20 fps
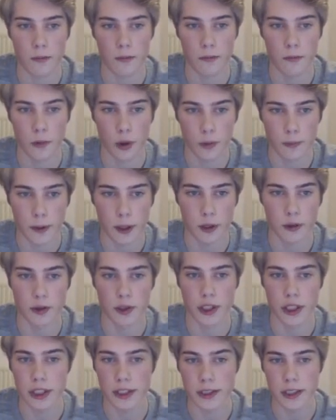would be on
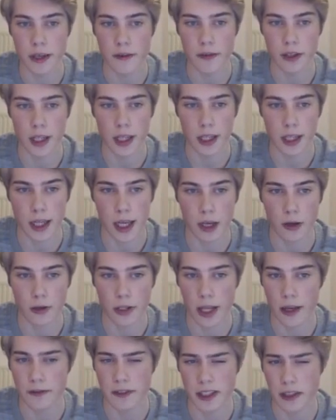G7 and the king on
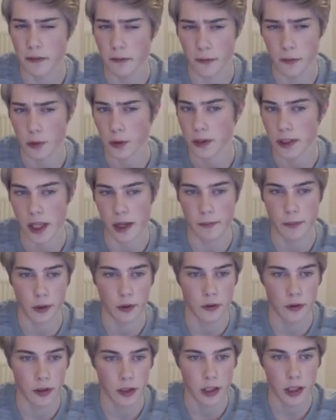F7, for
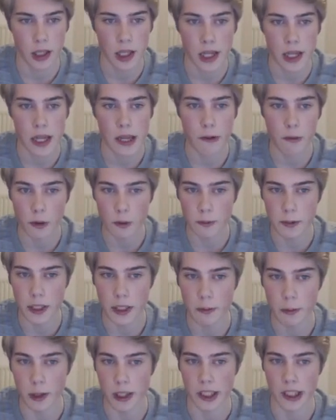example, it would be
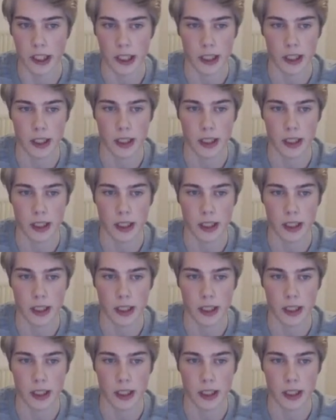a win.